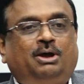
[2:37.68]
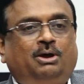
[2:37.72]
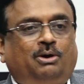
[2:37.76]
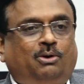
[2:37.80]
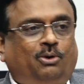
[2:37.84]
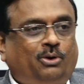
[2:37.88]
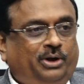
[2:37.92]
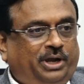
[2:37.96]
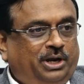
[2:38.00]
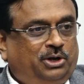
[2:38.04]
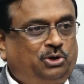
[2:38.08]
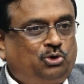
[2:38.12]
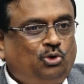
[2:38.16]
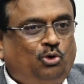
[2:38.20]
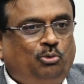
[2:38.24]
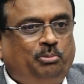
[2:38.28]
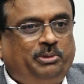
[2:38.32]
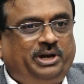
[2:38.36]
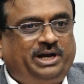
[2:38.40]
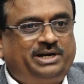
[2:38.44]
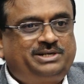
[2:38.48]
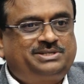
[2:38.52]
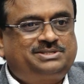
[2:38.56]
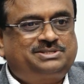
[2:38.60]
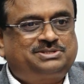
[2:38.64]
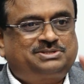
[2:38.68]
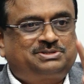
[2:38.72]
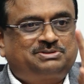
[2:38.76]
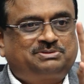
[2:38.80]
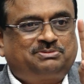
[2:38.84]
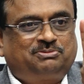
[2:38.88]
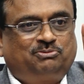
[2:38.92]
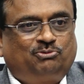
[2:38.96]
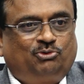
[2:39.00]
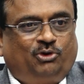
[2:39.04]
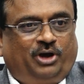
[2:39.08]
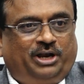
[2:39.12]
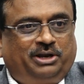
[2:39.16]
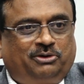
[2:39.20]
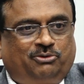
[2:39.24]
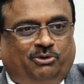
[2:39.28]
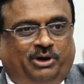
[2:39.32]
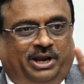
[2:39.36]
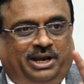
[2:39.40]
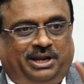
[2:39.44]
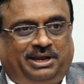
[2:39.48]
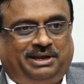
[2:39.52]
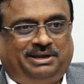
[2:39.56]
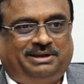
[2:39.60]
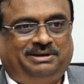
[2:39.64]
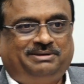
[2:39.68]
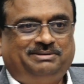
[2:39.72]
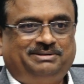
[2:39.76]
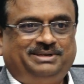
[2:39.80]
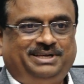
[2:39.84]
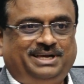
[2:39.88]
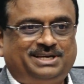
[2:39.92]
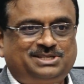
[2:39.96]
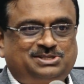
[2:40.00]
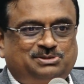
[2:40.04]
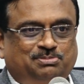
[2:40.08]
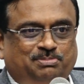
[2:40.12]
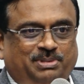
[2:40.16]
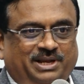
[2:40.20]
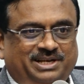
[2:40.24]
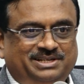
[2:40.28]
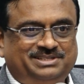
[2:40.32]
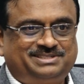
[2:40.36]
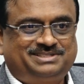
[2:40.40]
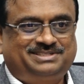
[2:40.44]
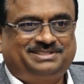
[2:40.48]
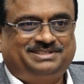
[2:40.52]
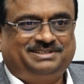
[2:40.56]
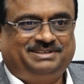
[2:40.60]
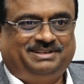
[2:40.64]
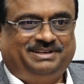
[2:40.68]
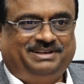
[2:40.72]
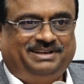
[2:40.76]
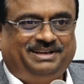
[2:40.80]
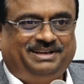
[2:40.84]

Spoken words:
Okay, 2 minutes, one query. Yes, please.